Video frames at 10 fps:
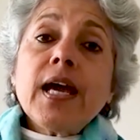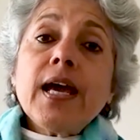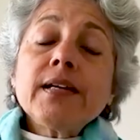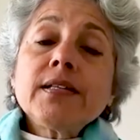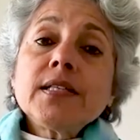
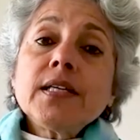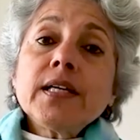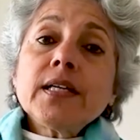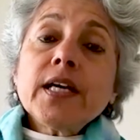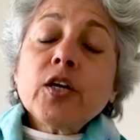and
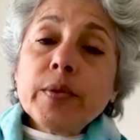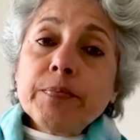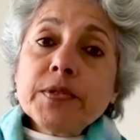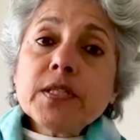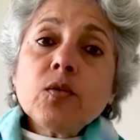
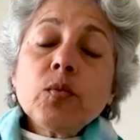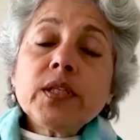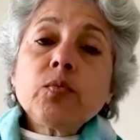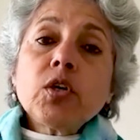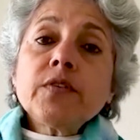equipped
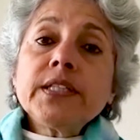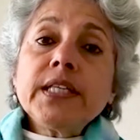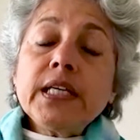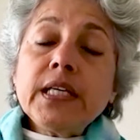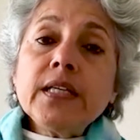with whatever
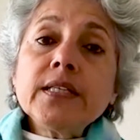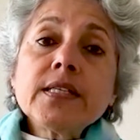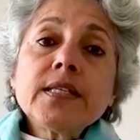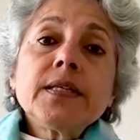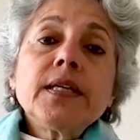they need,
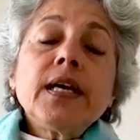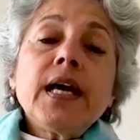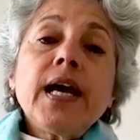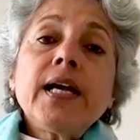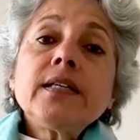
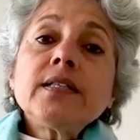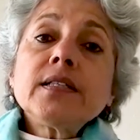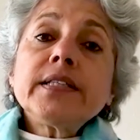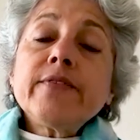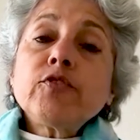and
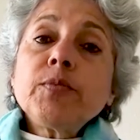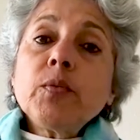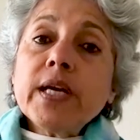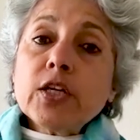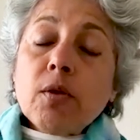they have to be
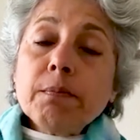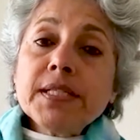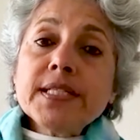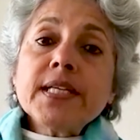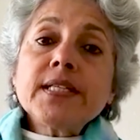well
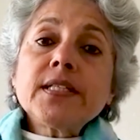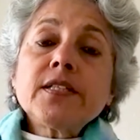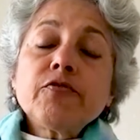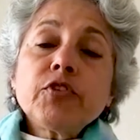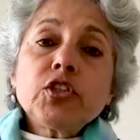compensated
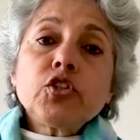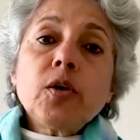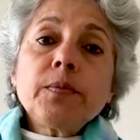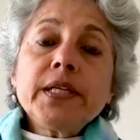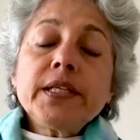for the
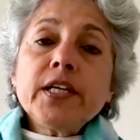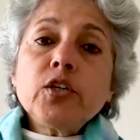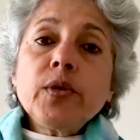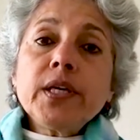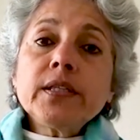job that they are
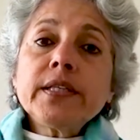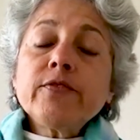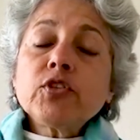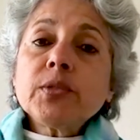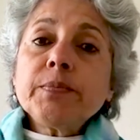doing. They have to